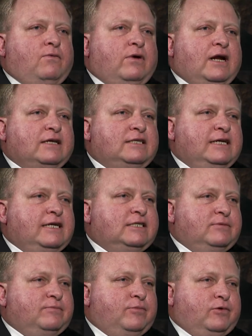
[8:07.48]
Well, I think
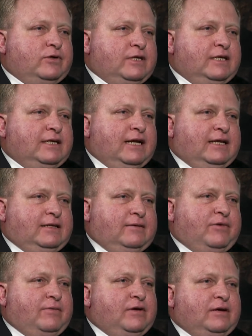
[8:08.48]
it's important that the
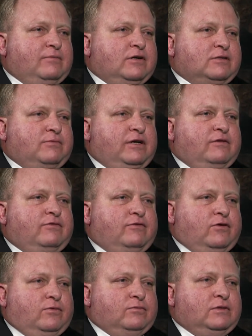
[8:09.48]
public must be
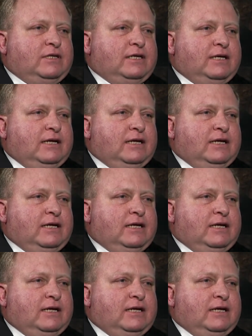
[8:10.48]
informed.